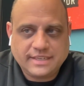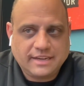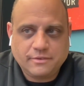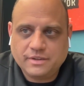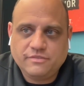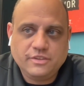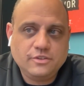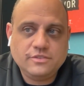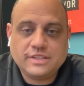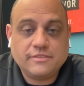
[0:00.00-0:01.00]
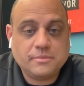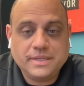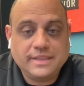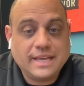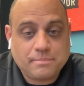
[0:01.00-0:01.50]
And I refuse to ever
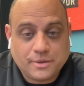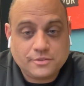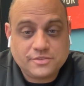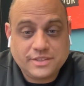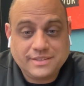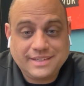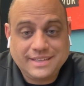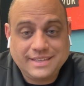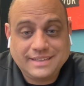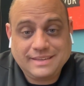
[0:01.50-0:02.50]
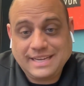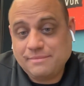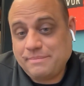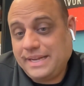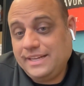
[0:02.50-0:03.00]
be that person. And I
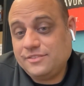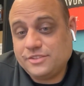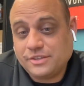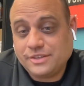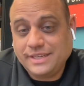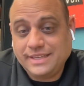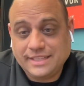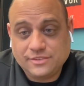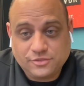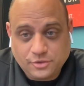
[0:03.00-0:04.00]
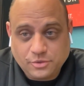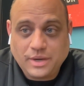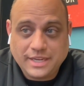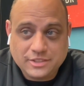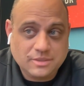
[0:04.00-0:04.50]
got my hands dirty. And that's sort of
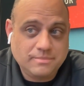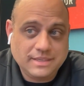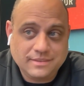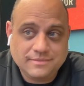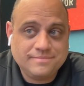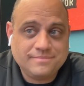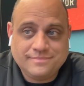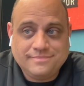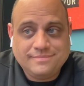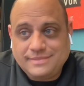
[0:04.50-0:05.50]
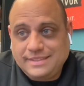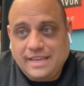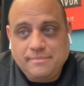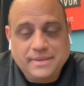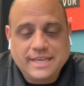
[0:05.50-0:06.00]
why Jimmy
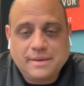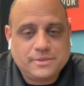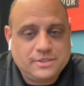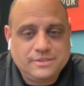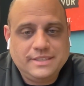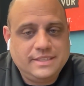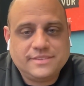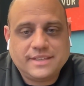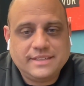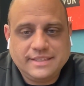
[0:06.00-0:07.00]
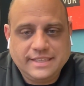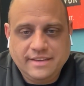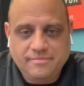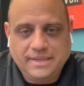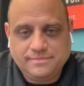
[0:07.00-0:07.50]
gave me the opportunities that he
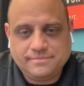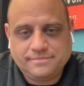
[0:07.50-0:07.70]
gave me.